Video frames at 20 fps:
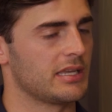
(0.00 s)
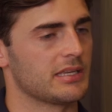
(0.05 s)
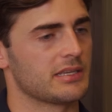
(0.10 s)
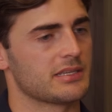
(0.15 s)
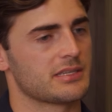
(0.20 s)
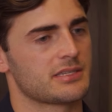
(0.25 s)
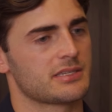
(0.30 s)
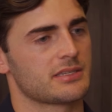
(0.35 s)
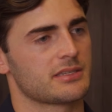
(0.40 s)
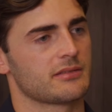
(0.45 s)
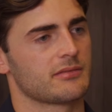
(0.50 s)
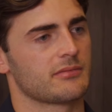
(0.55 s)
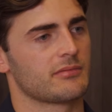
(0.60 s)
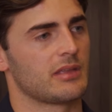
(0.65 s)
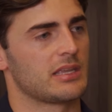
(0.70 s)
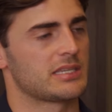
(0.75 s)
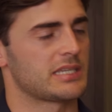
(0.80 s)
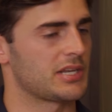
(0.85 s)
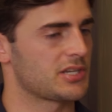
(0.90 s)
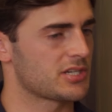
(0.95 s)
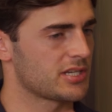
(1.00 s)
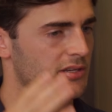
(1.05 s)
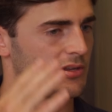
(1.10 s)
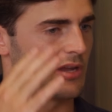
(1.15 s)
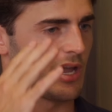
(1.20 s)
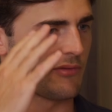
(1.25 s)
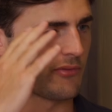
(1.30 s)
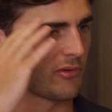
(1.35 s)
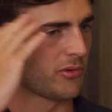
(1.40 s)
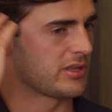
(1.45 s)
is essentially
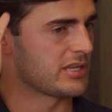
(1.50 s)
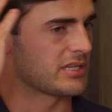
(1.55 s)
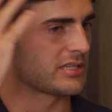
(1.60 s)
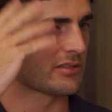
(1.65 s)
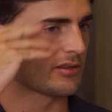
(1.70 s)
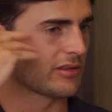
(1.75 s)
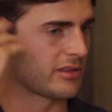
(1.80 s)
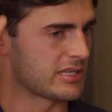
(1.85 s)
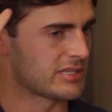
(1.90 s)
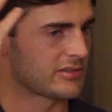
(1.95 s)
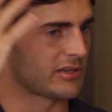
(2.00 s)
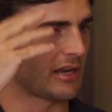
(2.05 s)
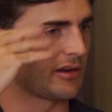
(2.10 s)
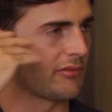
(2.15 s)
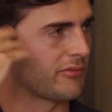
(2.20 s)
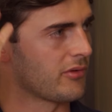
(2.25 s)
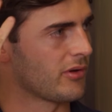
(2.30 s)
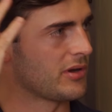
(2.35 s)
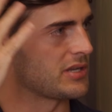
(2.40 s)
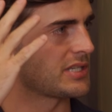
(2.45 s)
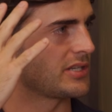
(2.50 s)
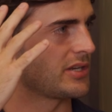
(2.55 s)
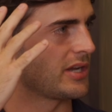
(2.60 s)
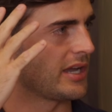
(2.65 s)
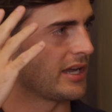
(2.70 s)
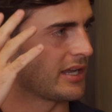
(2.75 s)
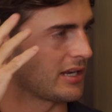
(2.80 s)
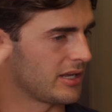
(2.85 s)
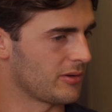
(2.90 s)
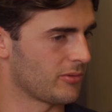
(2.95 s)
you have all these kind of voice in your
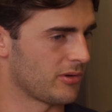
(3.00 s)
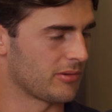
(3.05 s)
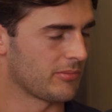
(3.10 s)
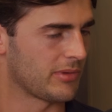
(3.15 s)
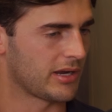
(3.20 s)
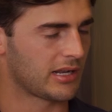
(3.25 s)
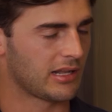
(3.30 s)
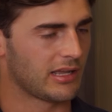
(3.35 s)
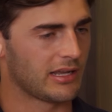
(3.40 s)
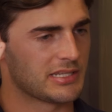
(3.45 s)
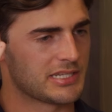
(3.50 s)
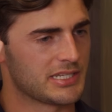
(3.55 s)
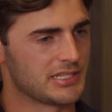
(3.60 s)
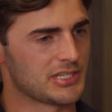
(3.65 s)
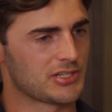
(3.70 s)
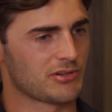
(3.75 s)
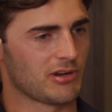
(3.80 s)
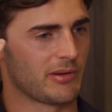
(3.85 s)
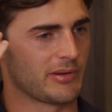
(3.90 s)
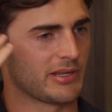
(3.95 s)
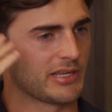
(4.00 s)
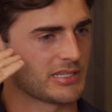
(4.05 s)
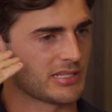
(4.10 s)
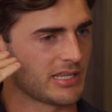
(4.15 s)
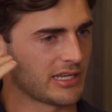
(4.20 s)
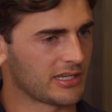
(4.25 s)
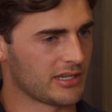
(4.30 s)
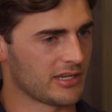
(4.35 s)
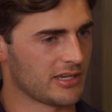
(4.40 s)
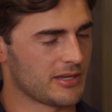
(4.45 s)
head. Like one of my clients, he described it as
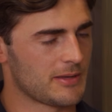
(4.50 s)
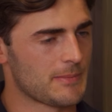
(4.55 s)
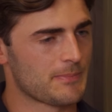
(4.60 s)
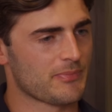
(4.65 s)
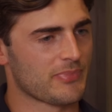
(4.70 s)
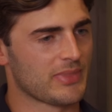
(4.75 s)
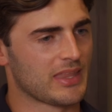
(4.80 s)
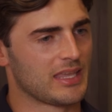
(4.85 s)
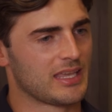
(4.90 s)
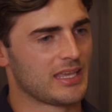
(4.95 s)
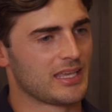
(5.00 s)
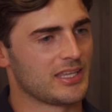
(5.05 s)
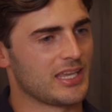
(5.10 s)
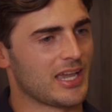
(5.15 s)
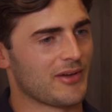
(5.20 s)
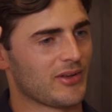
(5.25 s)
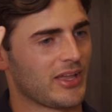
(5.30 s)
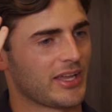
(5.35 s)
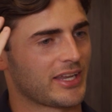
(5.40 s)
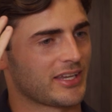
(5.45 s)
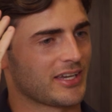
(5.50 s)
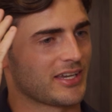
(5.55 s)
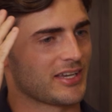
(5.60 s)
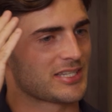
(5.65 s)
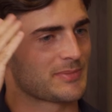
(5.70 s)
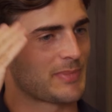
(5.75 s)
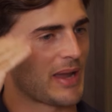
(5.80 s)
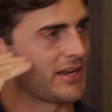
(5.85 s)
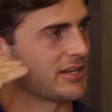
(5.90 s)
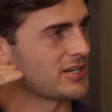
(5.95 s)
you have like
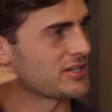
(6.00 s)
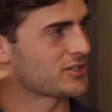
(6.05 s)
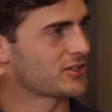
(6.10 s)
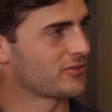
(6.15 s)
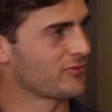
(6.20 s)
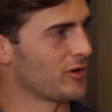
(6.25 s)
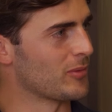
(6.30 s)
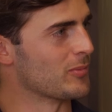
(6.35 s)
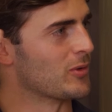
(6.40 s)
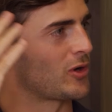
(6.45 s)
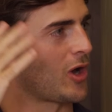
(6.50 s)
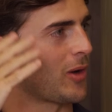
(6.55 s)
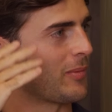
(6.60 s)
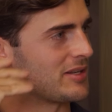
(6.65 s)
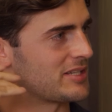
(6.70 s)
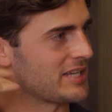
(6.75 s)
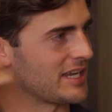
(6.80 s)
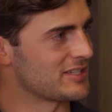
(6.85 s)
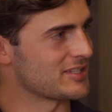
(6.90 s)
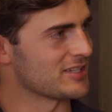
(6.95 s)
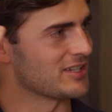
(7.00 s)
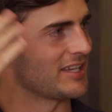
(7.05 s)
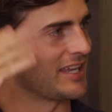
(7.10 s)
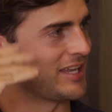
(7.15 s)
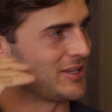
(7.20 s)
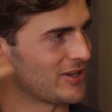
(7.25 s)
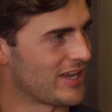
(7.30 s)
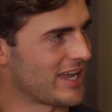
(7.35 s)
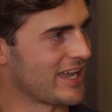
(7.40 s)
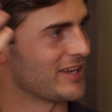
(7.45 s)
a Spanish football commentator
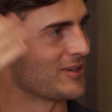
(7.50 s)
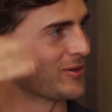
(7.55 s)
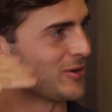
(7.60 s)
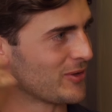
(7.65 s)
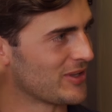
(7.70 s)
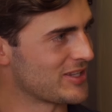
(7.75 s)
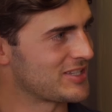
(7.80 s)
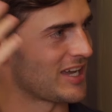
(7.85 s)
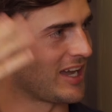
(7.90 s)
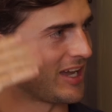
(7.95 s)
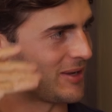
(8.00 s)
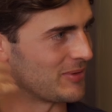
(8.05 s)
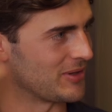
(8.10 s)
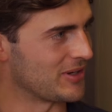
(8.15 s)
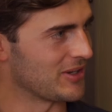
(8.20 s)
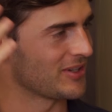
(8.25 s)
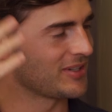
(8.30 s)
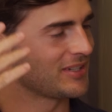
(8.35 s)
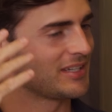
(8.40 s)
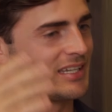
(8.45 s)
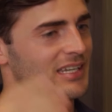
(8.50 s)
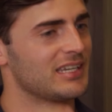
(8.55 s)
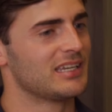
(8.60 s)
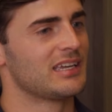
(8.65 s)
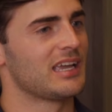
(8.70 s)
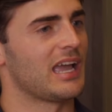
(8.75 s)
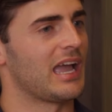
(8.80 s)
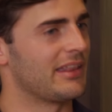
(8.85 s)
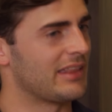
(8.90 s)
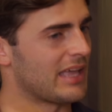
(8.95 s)
in your head all the time,
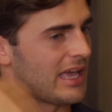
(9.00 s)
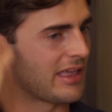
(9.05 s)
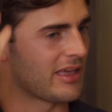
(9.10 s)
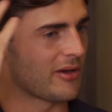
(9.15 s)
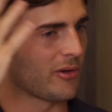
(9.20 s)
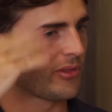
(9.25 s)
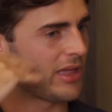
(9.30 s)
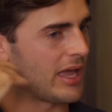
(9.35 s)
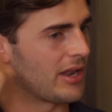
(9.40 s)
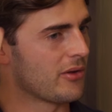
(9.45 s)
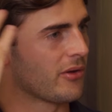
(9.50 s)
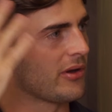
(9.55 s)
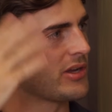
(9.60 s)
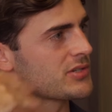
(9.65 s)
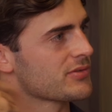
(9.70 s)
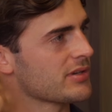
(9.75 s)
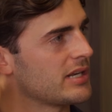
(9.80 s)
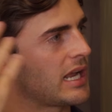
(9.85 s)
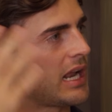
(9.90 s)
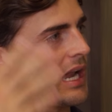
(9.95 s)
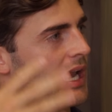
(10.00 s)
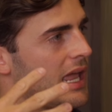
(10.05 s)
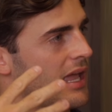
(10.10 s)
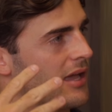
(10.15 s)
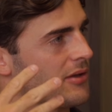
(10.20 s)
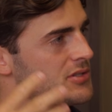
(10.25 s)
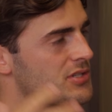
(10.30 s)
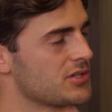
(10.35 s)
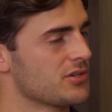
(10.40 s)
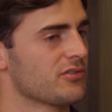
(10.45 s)
and that all that noise really
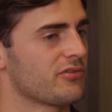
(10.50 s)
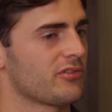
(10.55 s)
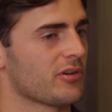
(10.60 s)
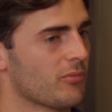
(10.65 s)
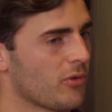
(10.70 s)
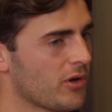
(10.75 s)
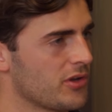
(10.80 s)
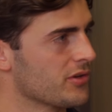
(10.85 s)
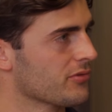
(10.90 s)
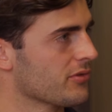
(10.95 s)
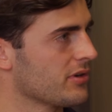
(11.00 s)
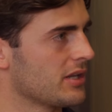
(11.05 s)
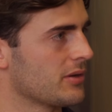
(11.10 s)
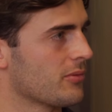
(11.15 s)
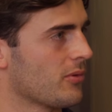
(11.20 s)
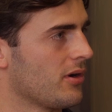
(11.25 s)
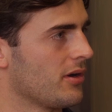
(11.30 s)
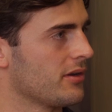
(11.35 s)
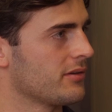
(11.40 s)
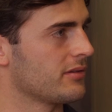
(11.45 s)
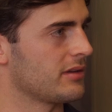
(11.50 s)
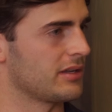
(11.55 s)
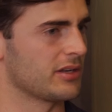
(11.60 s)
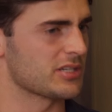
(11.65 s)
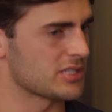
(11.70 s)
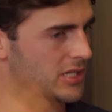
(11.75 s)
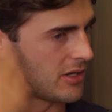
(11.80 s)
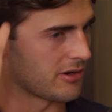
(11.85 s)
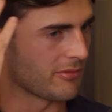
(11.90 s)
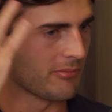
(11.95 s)
clouds you from what you really want.
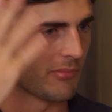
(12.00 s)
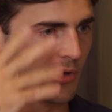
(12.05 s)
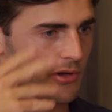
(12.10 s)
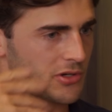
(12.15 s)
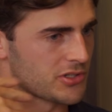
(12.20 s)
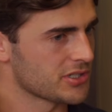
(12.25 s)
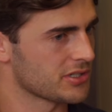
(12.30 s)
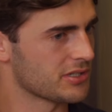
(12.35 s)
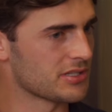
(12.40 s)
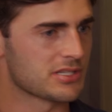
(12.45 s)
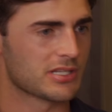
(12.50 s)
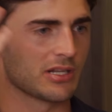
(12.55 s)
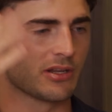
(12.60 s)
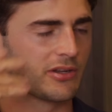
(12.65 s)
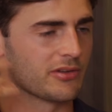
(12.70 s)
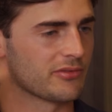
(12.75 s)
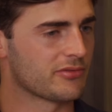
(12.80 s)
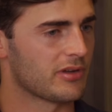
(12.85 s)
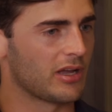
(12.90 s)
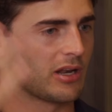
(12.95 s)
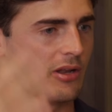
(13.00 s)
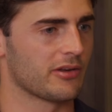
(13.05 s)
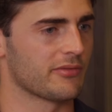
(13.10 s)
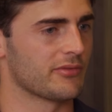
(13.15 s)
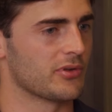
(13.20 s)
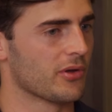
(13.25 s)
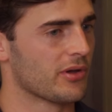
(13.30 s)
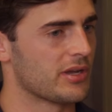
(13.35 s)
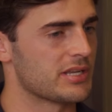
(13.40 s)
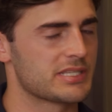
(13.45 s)
It's a lot of emotions, a lot of
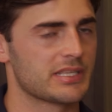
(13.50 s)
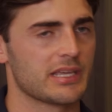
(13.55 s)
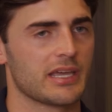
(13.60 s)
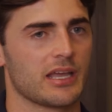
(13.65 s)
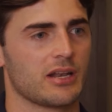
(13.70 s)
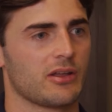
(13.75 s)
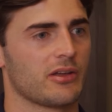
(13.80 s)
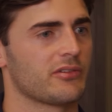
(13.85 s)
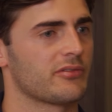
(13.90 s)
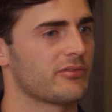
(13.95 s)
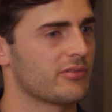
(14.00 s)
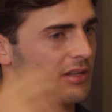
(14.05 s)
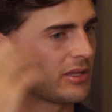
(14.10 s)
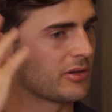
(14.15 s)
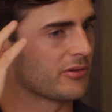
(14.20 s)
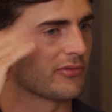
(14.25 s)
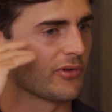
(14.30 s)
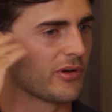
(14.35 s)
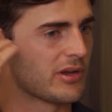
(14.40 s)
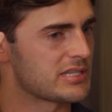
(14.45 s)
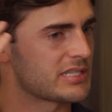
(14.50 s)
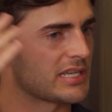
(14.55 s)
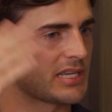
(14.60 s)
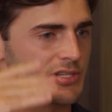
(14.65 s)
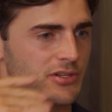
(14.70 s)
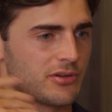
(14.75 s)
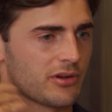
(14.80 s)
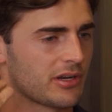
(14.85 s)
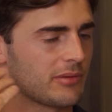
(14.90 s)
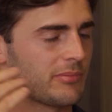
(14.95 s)
noise there, a lot of little voice
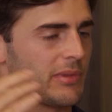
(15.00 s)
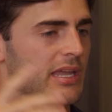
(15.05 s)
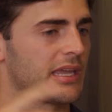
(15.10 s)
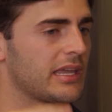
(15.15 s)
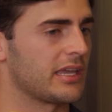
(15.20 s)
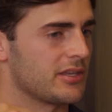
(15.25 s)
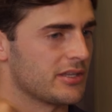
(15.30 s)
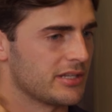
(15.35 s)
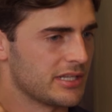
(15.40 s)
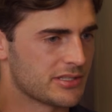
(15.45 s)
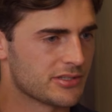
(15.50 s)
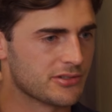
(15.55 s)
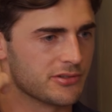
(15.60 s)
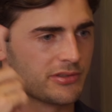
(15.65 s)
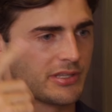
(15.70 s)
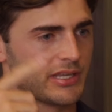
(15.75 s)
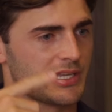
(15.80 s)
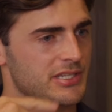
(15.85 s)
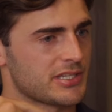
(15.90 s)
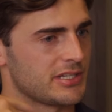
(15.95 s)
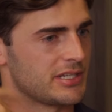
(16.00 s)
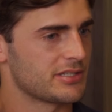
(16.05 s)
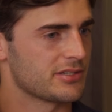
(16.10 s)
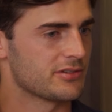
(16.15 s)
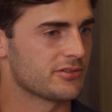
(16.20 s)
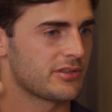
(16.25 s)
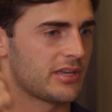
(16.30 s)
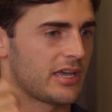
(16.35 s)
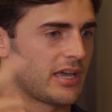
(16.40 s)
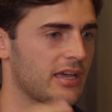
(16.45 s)
says you're not going to make it. You need to do this, you need to
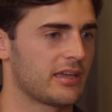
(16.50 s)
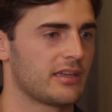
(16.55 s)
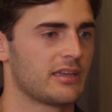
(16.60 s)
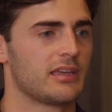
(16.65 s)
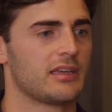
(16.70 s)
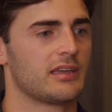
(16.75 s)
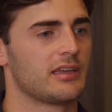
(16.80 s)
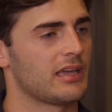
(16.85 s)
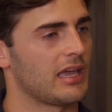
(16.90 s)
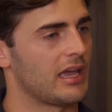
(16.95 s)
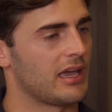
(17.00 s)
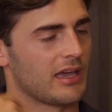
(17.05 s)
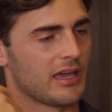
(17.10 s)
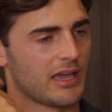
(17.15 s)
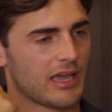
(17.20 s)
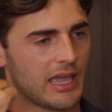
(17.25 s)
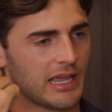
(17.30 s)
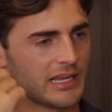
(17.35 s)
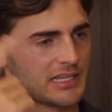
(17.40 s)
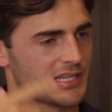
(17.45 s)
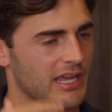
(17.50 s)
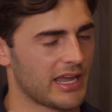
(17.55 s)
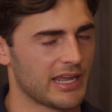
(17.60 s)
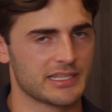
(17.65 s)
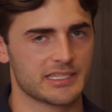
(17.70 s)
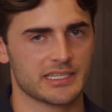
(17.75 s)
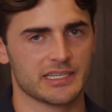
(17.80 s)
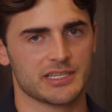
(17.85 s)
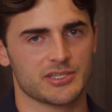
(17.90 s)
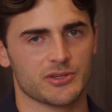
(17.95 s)
do that. Yes.
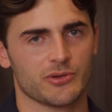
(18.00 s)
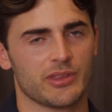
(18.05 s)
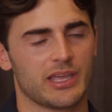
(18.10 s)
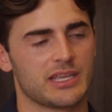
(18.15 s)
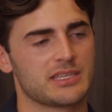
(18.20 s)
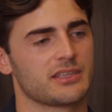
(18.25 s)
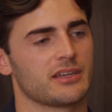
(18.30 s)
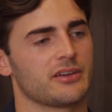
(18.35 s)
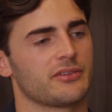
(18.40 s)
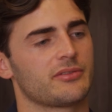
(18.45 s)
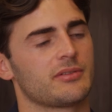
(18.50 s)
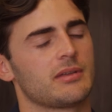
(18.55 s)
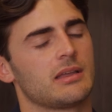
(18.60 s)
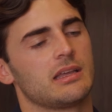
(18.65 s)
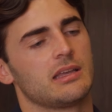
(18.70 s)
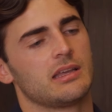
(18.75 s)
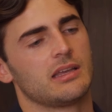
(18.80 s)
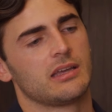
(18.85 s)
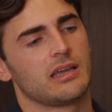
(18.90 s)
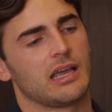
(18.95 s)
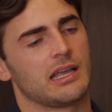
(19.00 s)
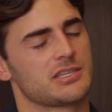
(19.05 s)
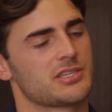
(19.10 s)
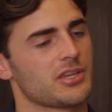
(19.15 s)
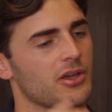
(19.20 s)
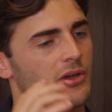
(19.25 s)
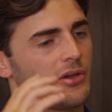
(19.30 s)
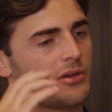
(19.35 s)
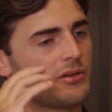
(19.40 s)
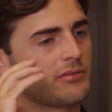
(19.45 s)
Anxieties, all that stuff. Yes. And
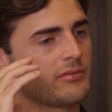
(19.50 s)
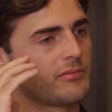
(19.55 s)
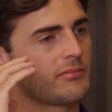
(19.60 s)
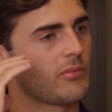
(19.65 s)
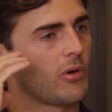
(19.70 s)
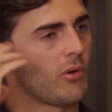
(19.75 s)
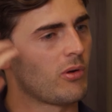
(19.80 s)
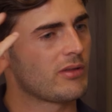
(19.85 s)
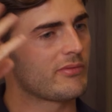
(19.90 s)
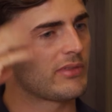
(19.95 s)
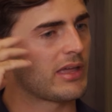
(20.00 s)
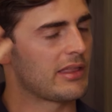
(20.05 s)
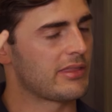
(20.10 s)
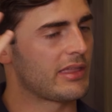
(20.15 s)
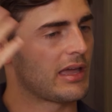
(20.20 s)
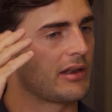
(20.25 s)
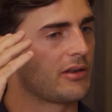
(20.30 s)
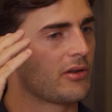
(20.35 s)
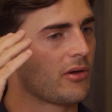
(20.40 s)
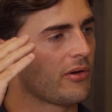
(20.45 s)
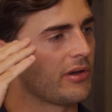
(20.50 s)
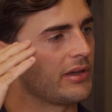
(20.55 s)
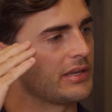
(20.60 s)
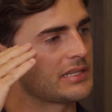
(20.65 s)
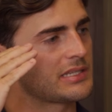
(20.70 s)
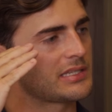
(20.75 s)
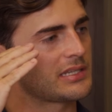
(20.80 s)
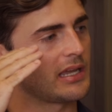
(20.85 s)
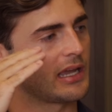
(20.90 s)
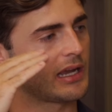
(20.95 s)
so all of that
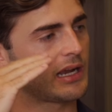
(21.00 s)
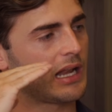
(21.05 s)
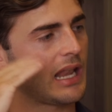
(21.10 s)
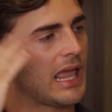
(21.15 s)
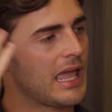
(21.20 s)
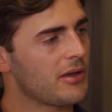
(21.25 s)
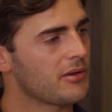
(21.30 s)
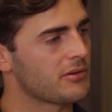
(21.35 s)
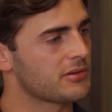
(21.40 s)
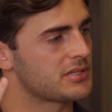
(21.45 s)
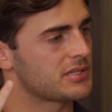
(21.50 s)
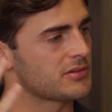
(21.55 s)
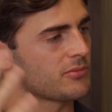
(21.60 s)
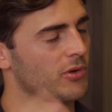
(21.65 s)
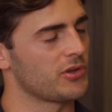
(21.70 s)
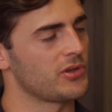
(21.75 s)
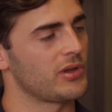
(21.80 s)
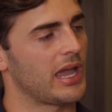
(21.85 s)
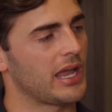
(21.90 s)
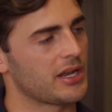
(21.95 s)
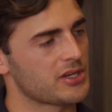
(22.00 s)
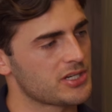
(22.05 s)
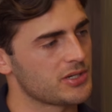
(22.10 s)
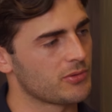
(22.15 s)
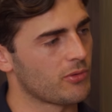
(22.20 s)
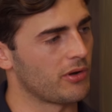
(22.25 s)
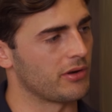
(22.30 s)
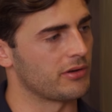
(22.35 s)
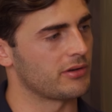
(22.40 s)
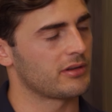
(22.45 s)
noise, it clouds what you
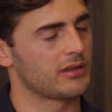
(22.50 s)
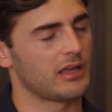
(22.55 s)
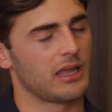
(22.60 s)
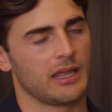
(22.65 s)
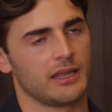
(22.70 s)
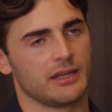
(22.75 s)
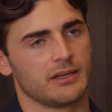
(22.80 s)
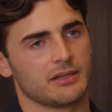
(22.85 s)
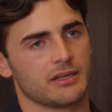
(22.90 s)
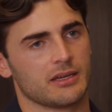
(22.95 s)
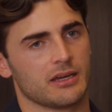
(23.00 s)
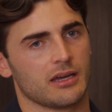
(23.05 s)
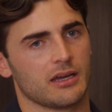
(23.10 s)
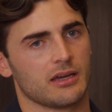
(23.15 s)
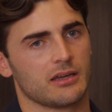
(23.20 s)
actually want, and